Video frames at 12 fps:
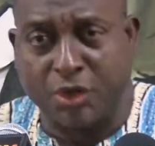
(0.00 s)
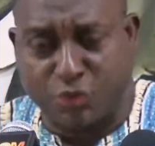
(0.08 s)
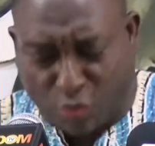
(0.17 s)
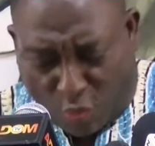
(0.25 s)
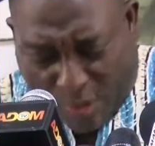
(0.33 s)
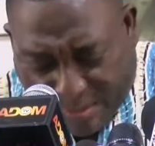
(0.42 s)

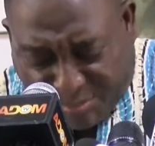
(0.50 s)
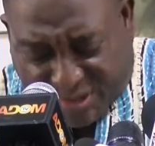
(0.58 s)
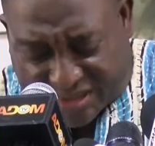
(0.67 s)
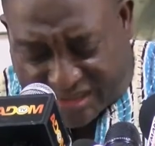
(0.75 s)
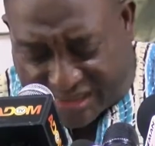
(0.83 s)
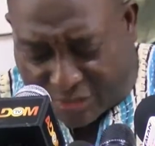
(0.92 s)
So when
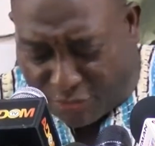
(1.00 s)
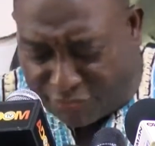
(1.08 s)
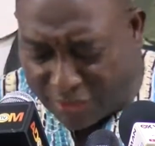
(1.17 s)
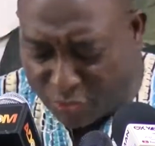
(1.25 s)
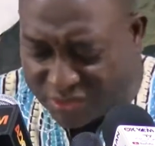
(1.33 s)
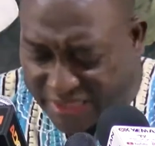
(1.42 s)
President
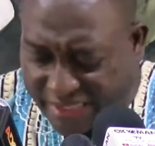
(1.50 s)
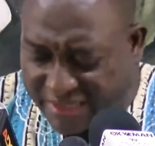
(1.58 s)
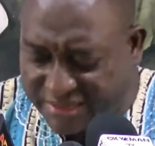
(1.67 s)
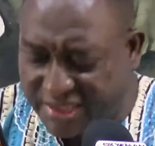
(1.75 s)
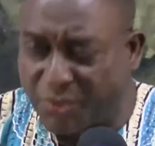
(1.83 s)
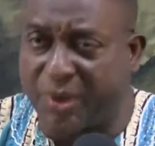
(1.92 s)
Akufo-Addo
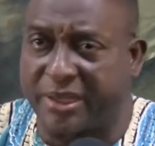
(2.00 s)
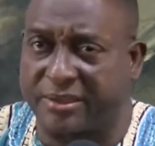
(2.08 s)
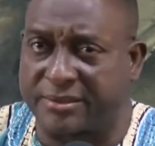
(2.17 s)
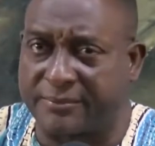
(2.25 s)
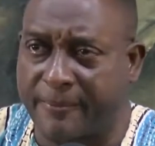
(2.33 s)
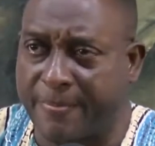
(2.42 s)
tells the world
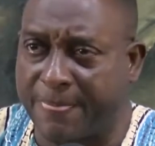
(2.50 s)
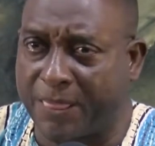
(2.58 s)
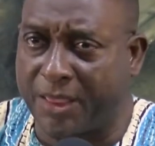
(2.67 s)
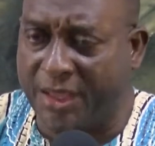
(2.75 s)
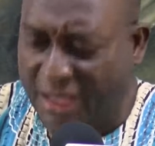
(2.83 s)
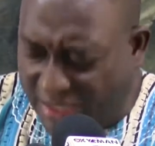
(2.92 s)

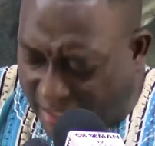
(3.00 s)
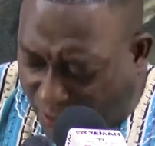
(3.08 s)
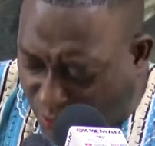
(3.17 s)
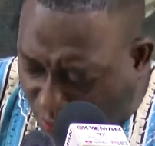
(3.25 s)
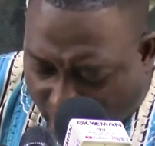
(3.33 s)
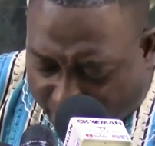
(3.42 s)
that
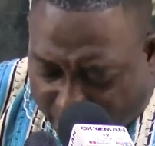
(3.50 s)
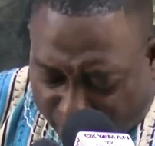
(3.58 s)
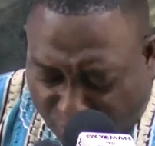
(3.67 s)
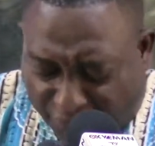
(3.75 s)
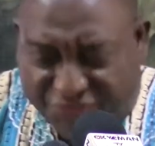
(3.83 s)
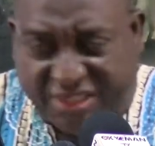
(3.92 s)
no
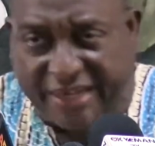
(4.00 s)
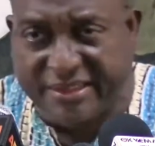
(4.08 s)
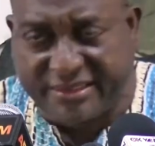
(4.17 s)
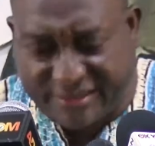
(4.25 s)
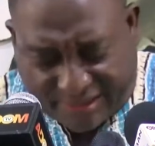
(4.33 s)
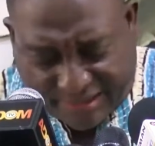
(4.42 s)
amount of charity